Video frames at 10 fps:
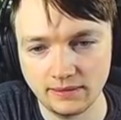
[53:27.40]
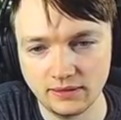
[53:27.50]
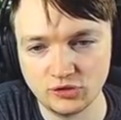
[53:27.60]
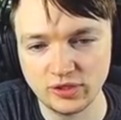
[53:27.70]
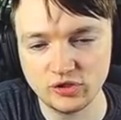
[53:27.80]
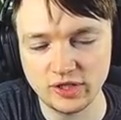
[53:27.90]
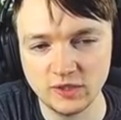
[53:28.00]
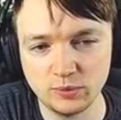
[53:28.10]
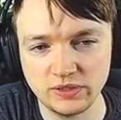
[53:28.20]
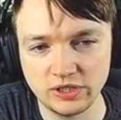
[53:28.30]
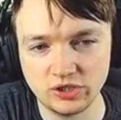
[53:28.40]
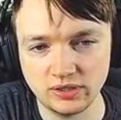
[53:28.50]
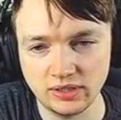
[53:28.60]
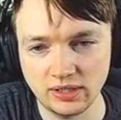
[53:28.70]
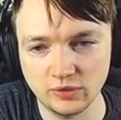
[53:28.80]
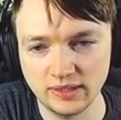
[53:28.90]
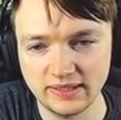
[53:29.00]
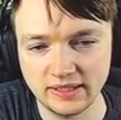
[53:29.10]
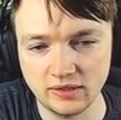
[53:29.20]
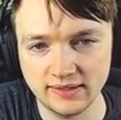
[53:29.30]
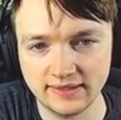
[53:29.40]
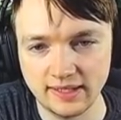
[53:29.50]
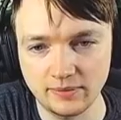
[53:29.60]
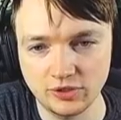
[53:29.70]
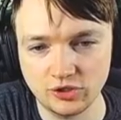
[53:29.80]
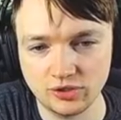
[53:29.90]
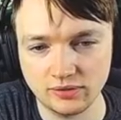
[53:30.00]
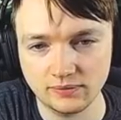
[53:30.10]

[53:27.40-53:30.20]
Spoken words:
Let's try transmutation here. I don't want to take all this damage.